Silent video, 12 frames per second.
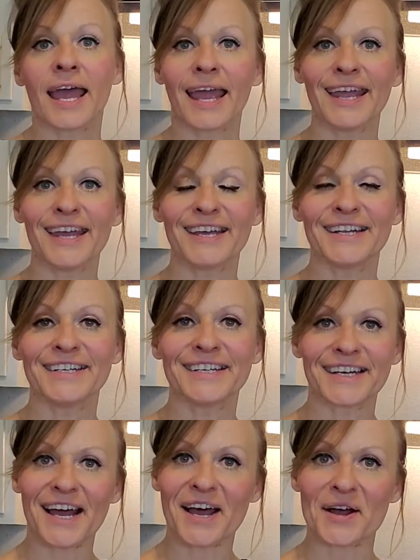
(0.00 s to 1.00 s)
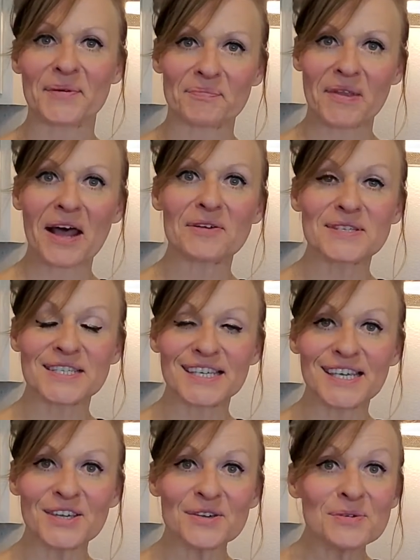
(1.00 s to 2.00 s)
And I'll
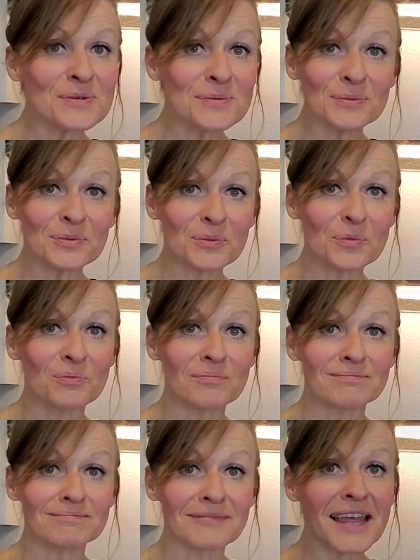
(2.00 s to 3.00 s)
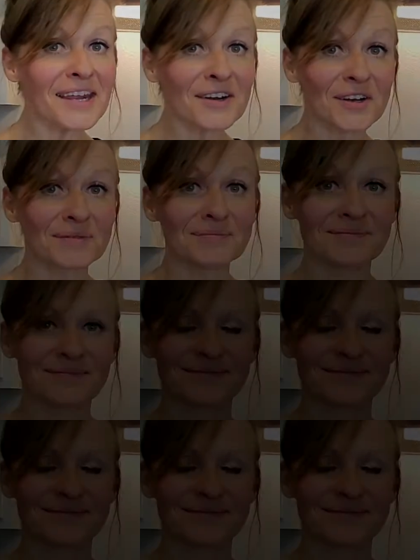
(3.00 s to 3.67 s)
see you later.